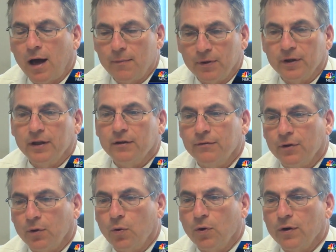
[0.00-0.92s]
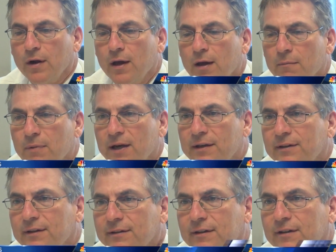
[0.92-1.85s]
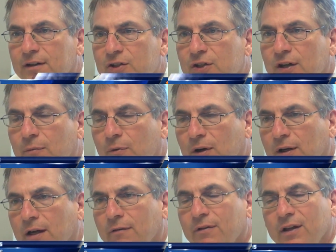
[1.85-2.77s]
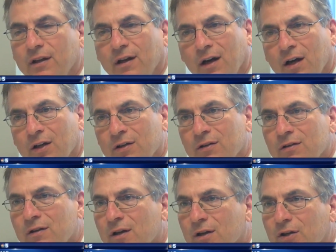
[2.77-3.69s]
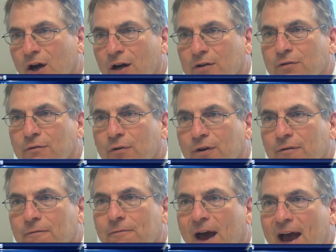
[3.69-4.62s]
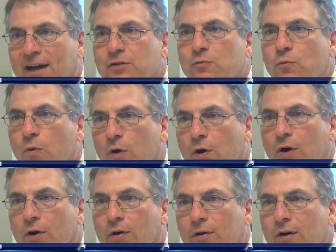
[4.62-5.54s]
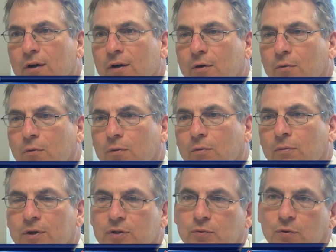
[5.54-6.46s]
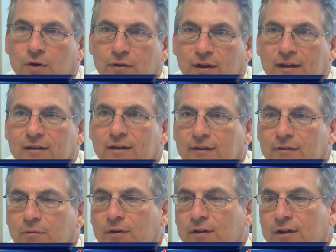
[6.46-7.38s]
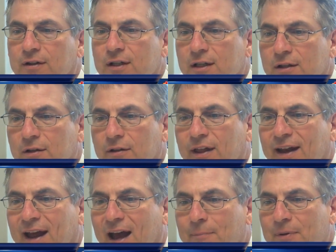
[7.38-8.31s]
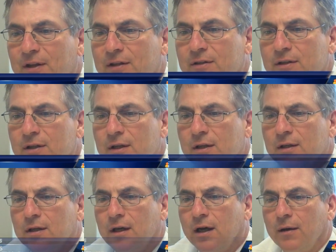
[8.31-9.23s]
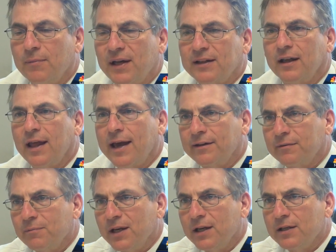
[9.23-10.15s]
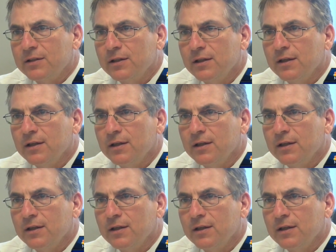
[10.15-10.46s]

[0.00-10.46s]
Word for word: I believe the court based its decision on what kind of the uncontroverted facts were which were that this was a deal that happened um, at the last minute,